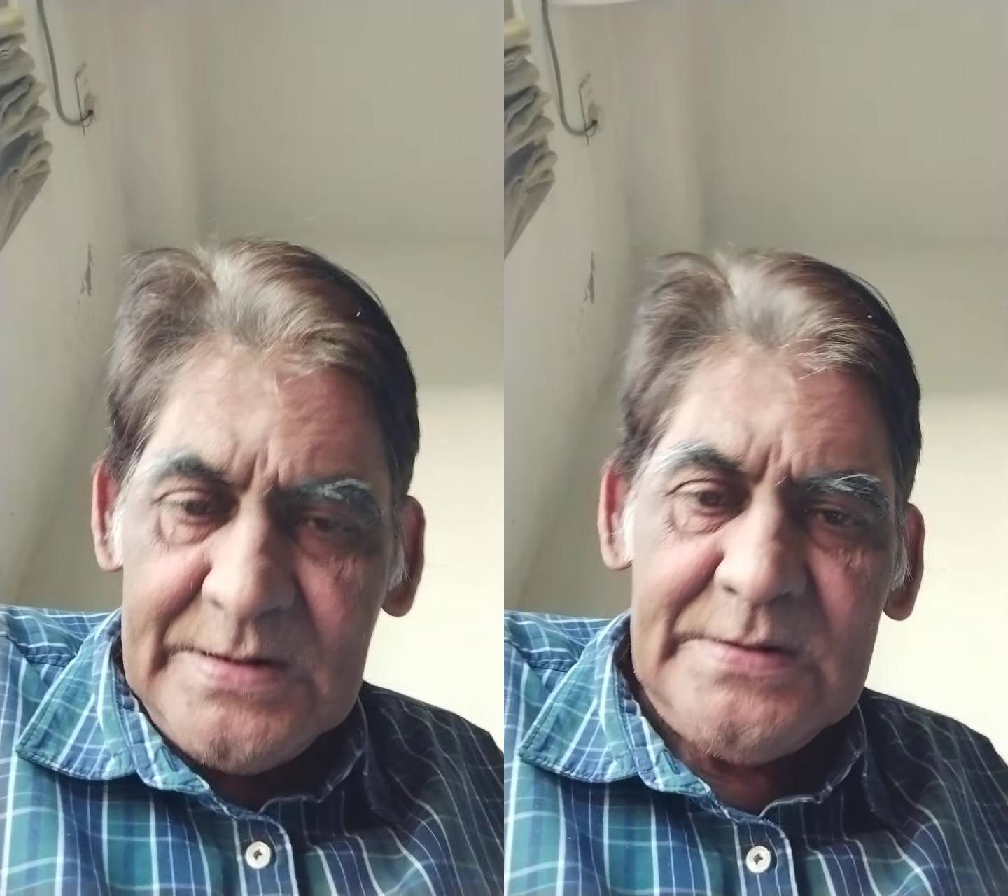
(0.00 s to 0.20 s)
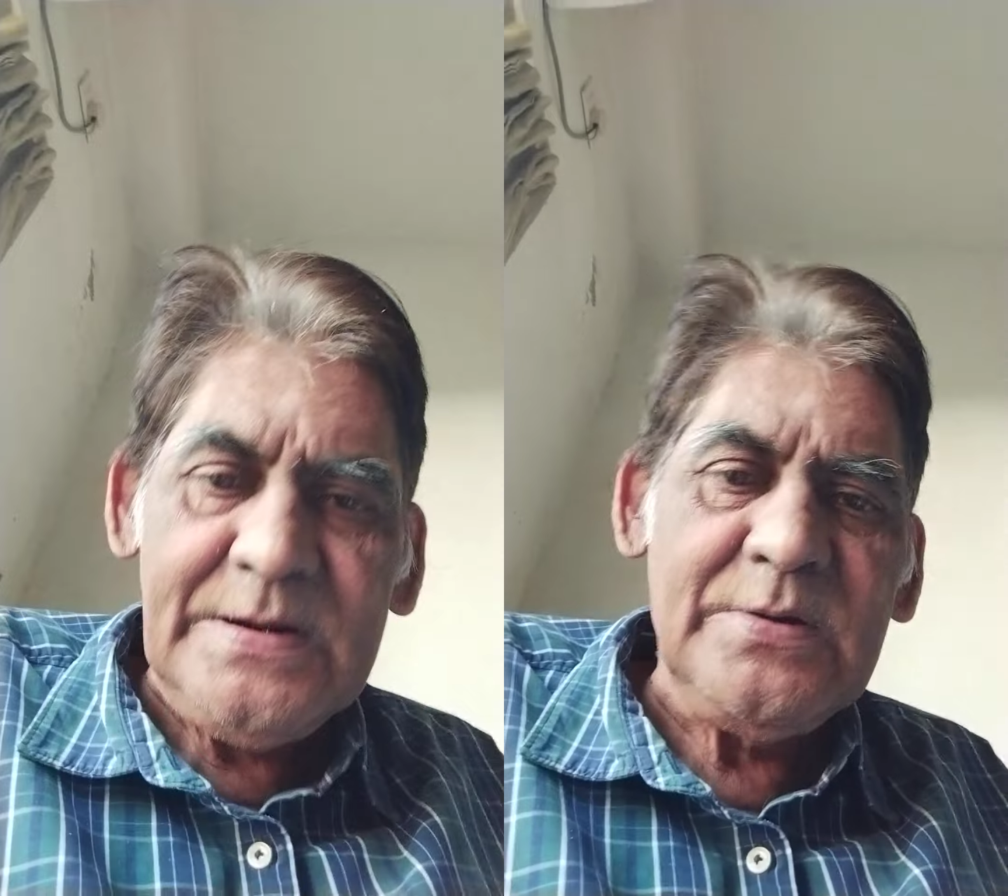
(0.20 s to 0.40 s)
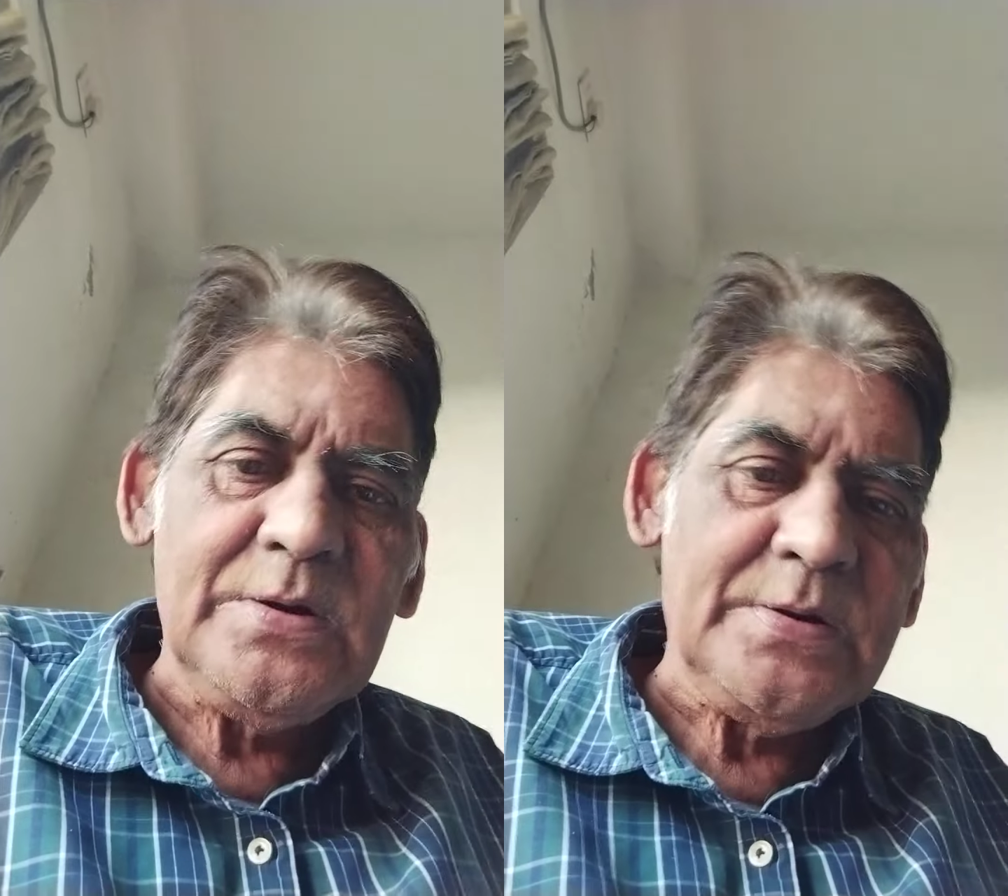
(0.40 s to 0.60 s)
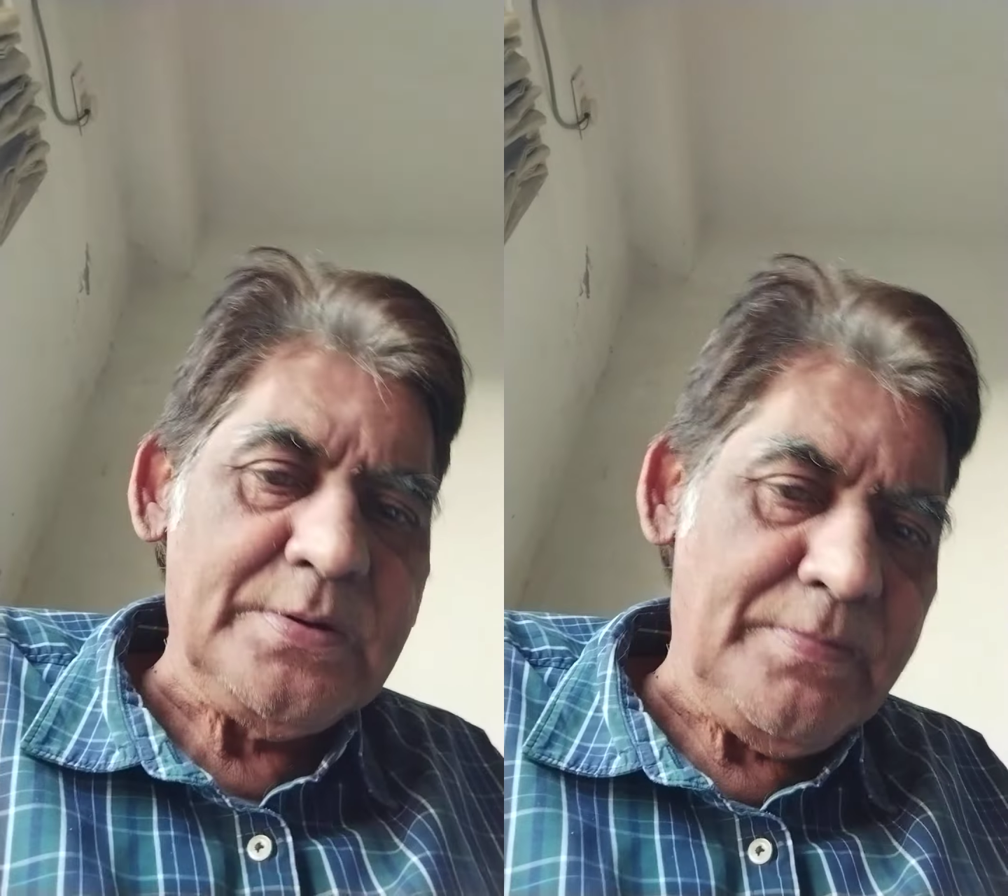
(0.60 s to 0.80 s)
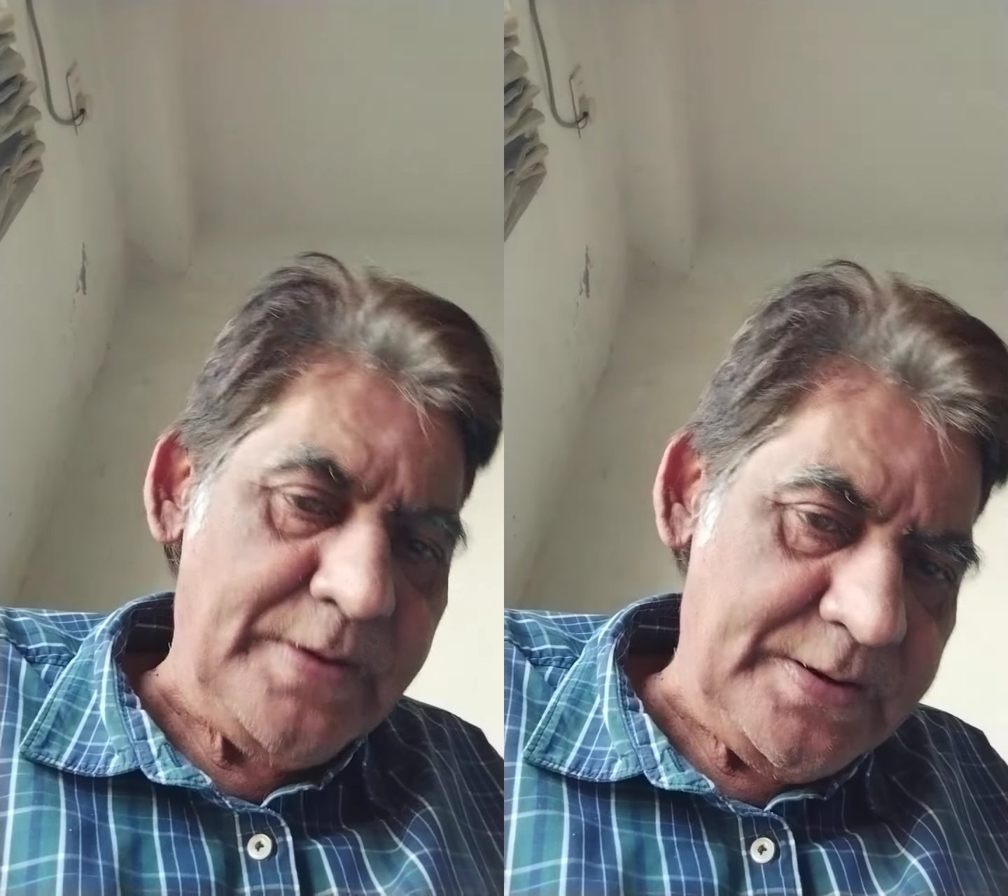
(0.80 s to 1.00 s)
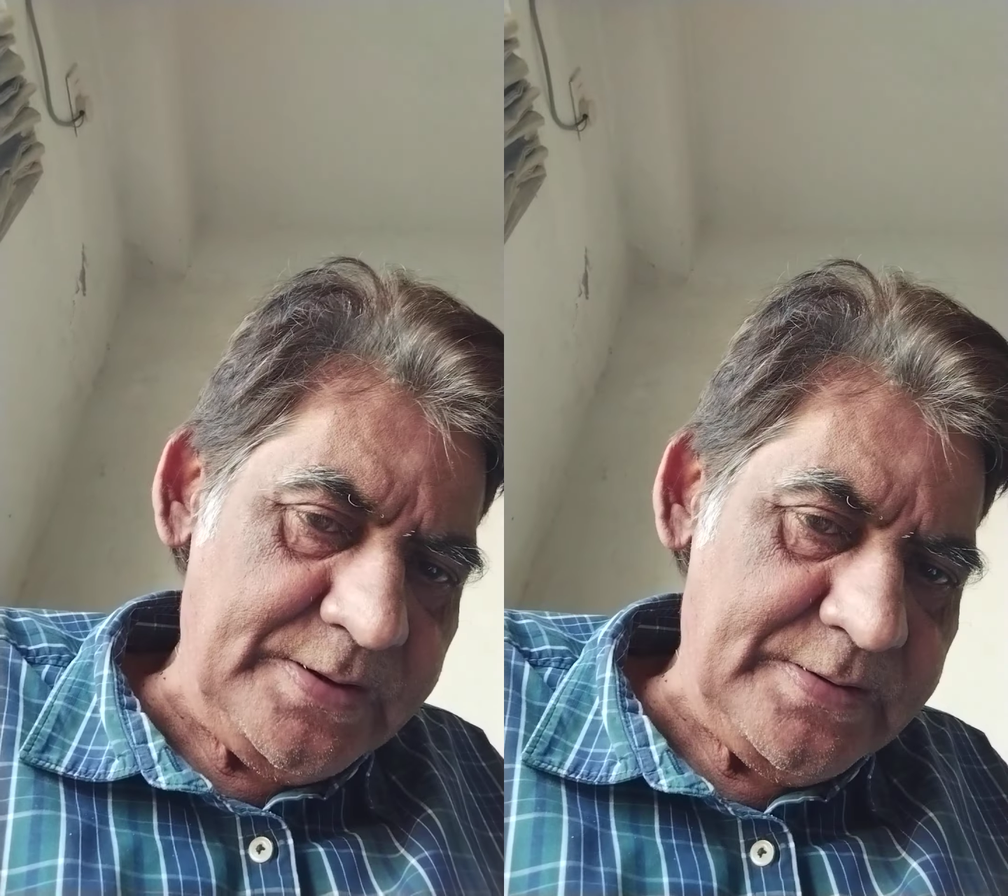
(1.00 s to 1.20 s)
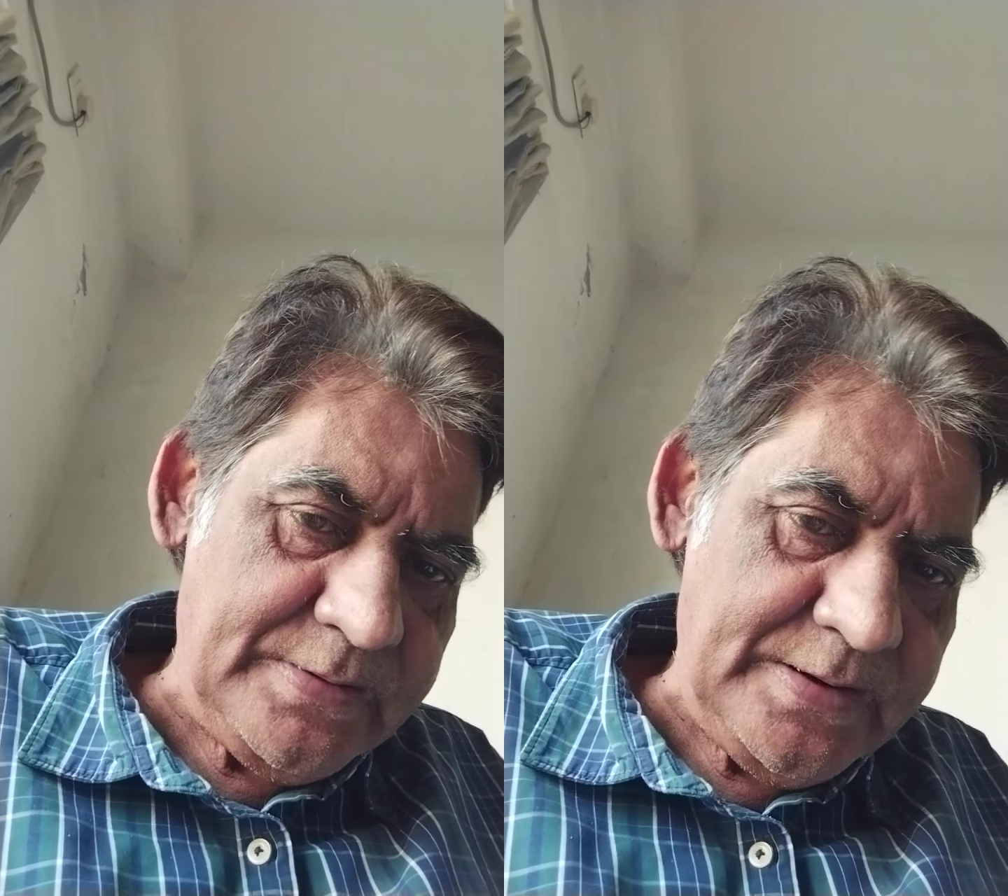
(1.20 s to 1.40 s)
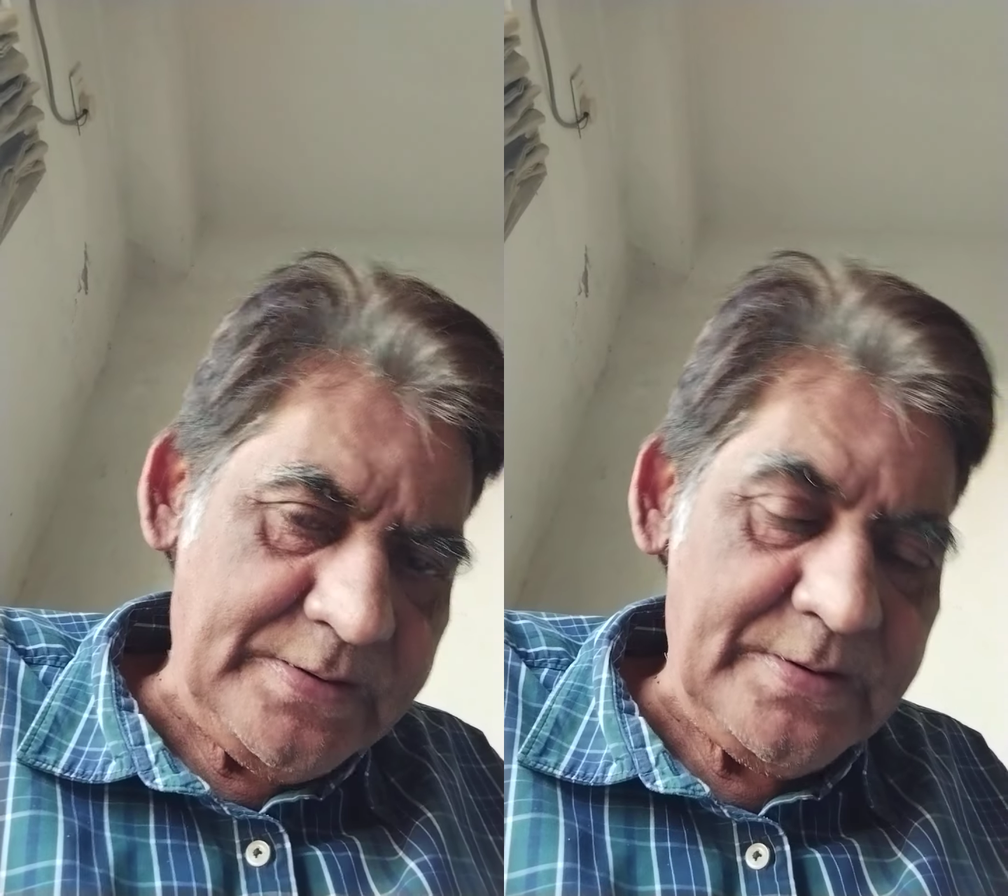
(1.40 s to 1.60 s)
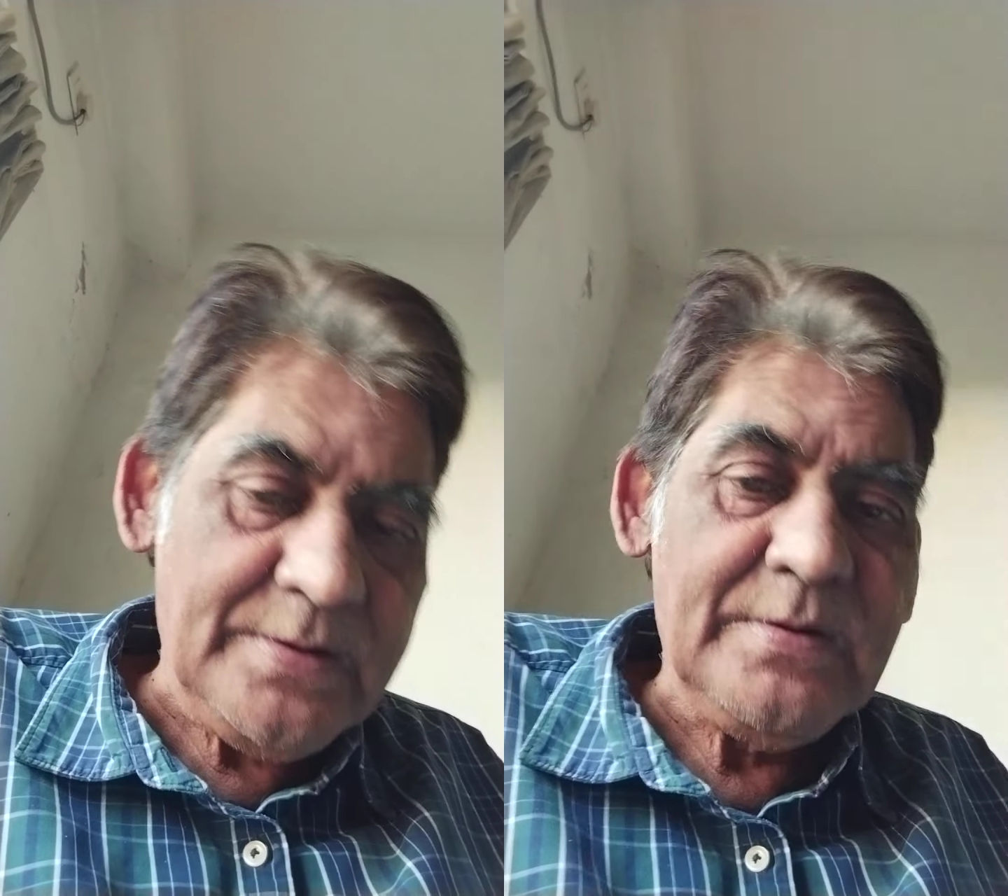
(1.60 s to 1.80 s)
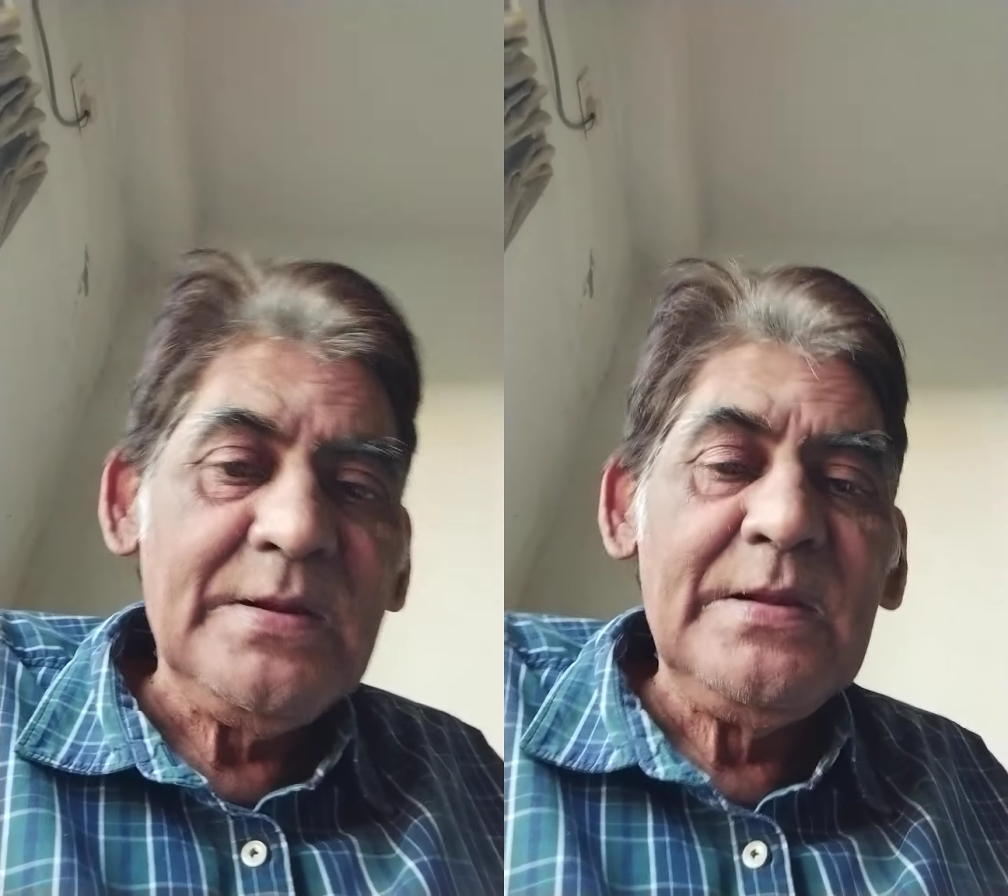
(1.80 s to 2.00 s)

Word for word: then look at the betting trend, then